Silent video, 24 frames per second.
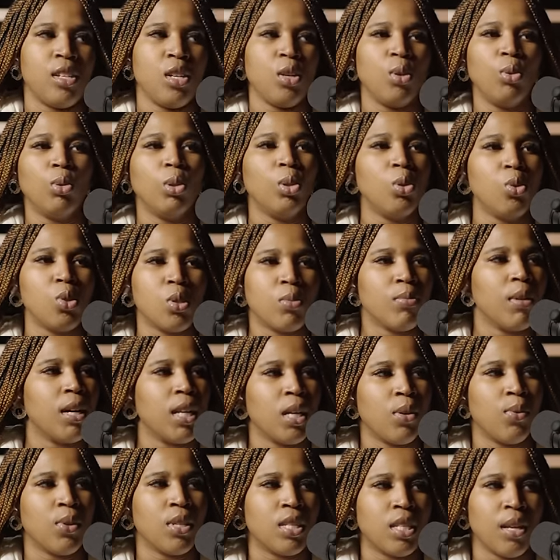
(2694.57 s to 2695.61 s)
you lose
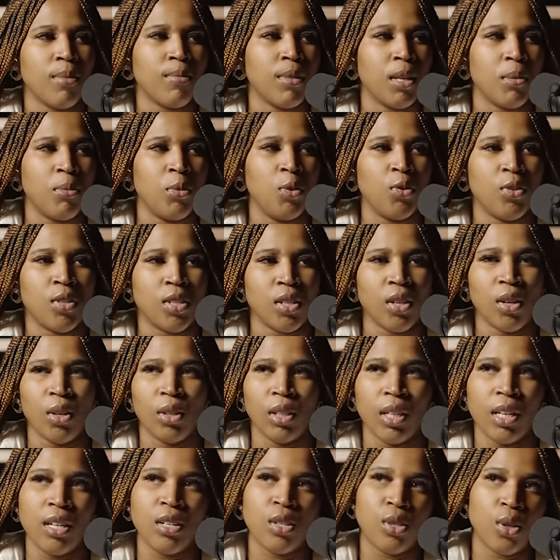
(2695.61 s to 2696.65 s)
money when something moves
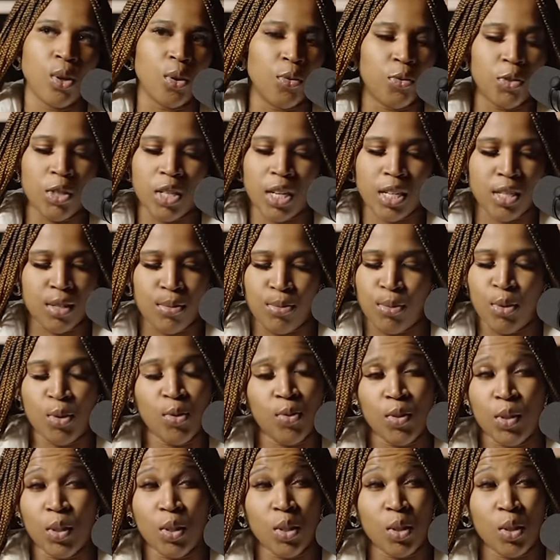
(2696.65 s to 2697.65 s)
slowly so if it doesn't move in your